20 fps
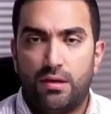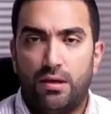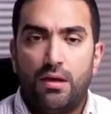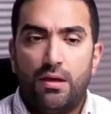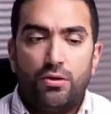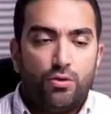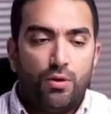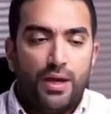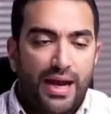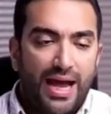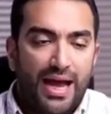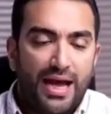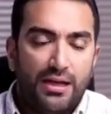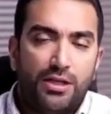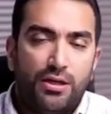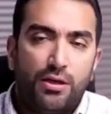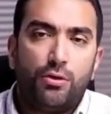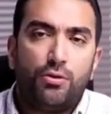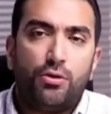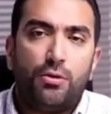So I
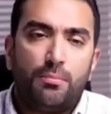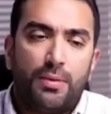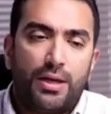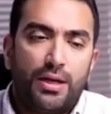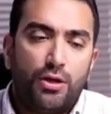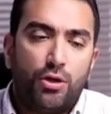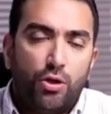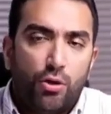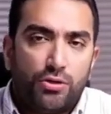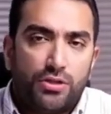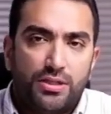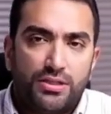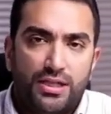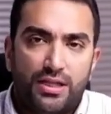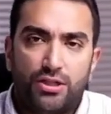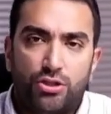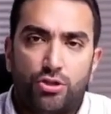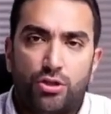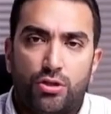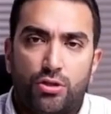ask you to pay close
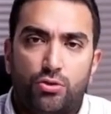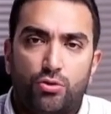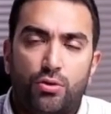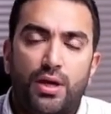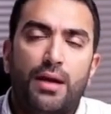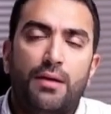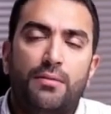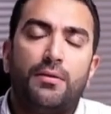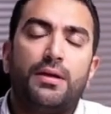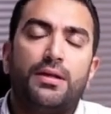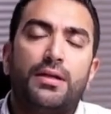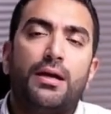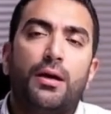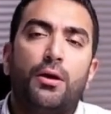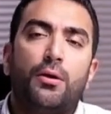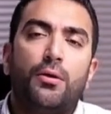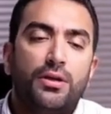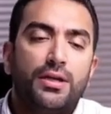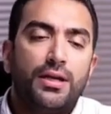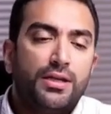attention to every
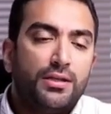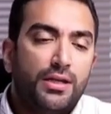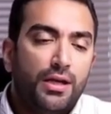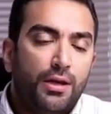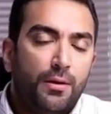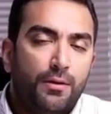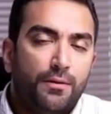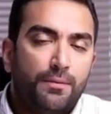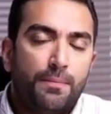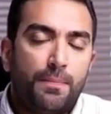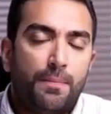single detail.